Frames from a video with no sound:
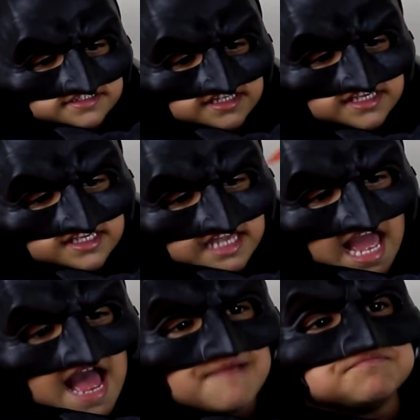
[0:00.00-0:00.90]
knee
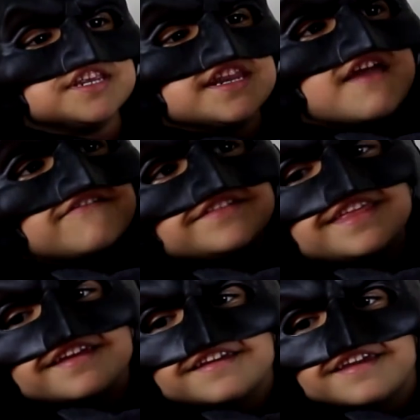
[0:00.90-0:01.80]
caps and
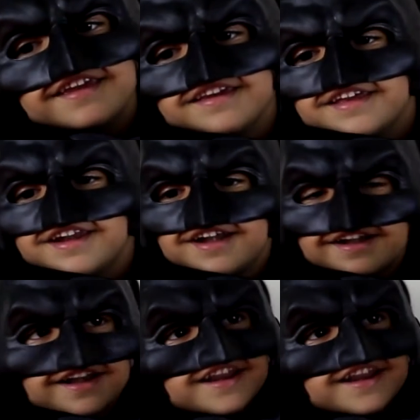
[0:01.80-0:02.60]
everything her,